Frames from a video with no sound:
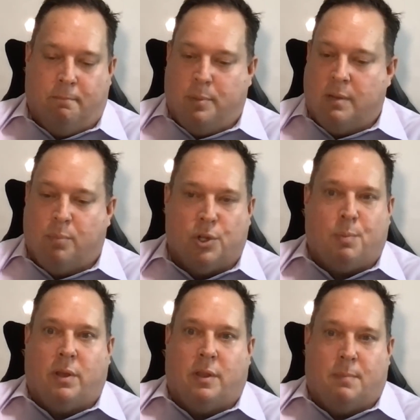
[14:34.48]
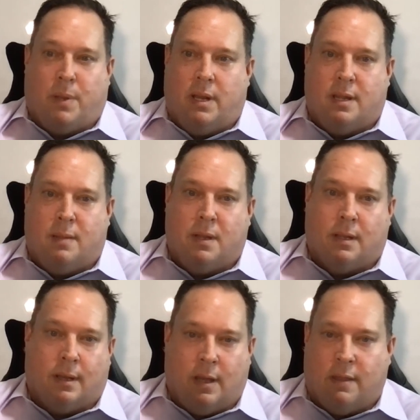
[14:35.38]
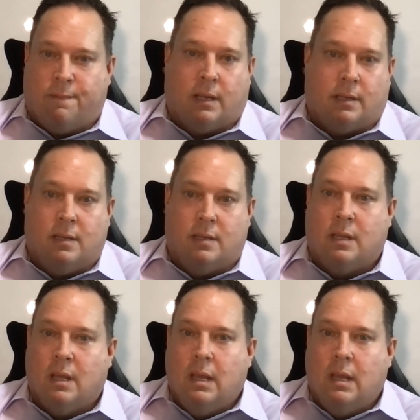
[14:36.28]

being pushed by the pandemic and other factors.